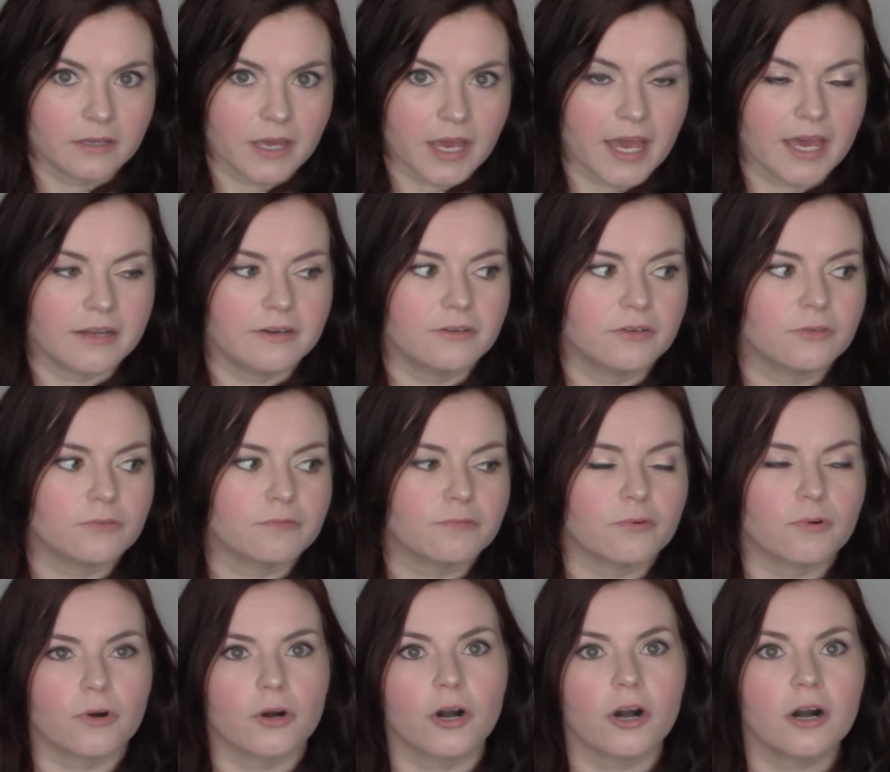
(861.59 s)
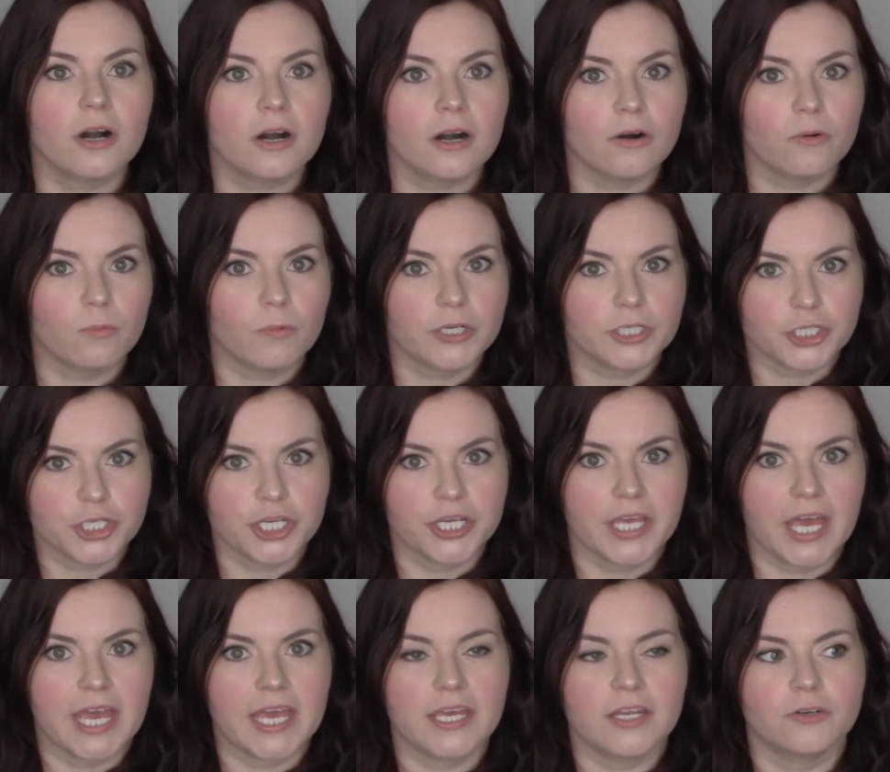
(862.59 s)
And for her, what she
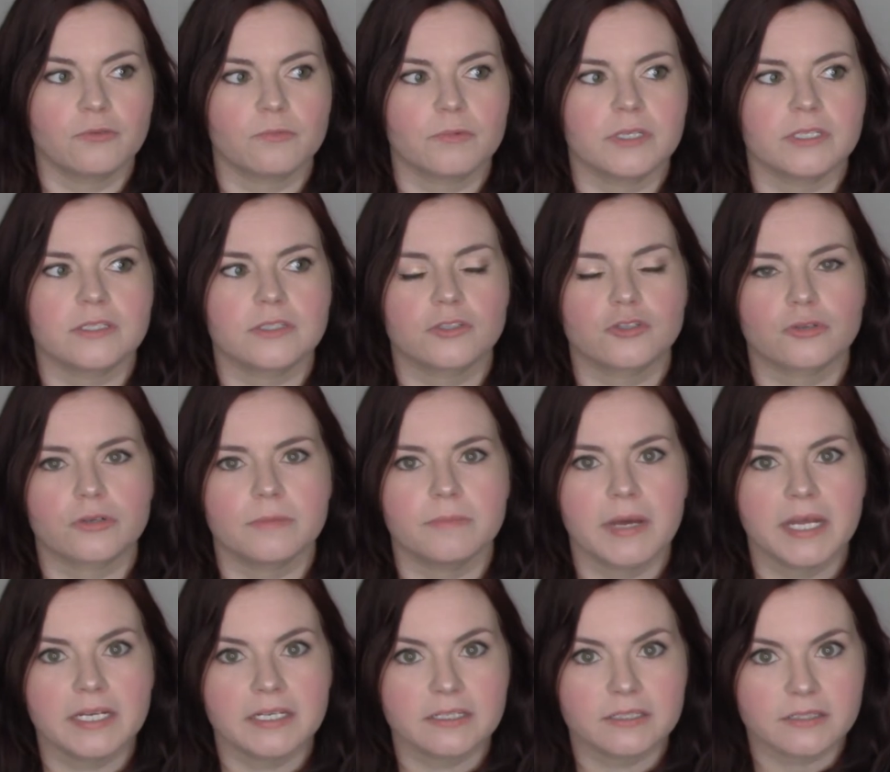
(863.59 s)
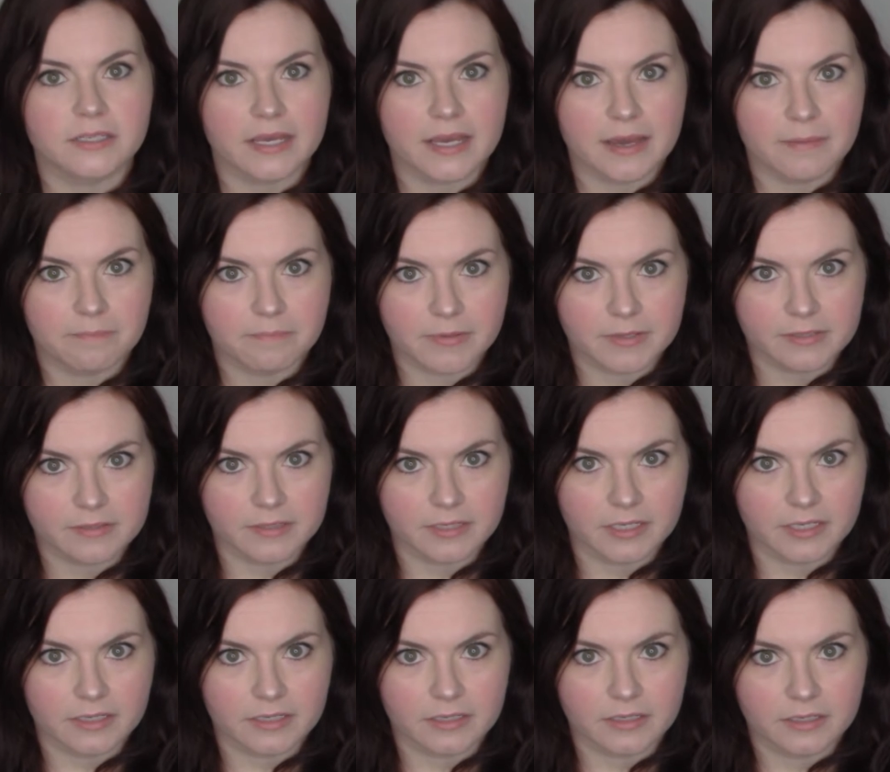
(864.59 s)
gained was tremendous
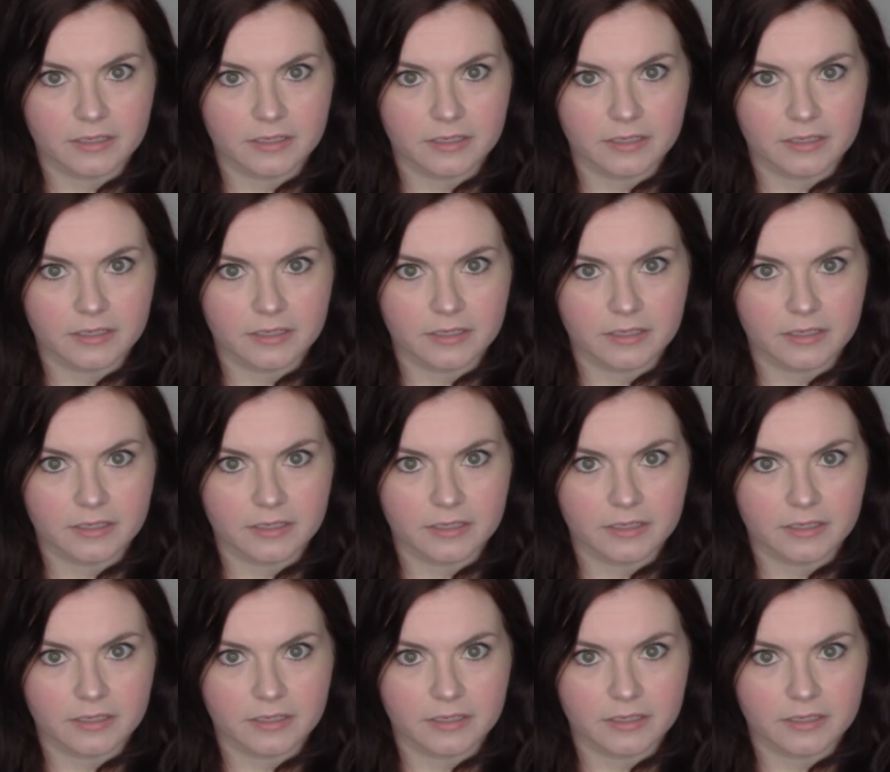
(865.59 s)
empathy.